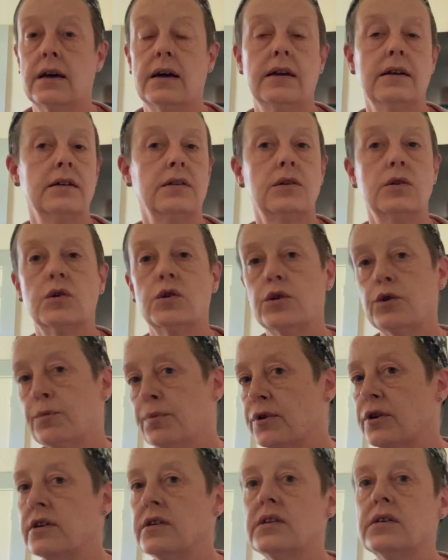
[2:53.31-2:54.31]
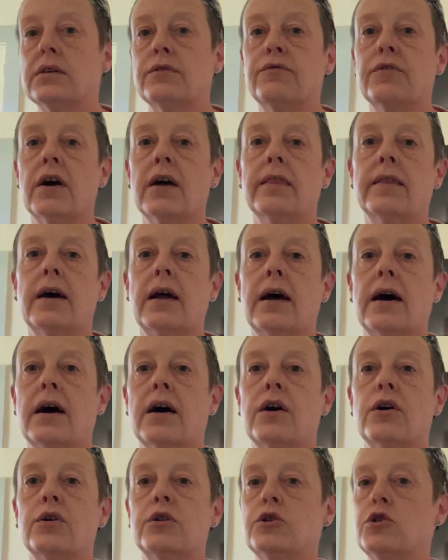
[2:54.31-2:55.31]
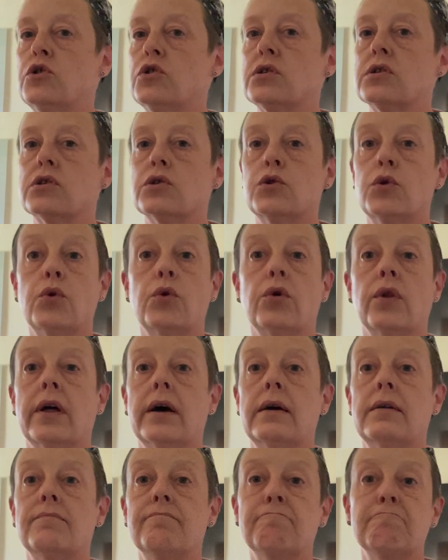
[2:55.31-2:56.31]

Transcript: And it's super easy to find that out. Just Google it.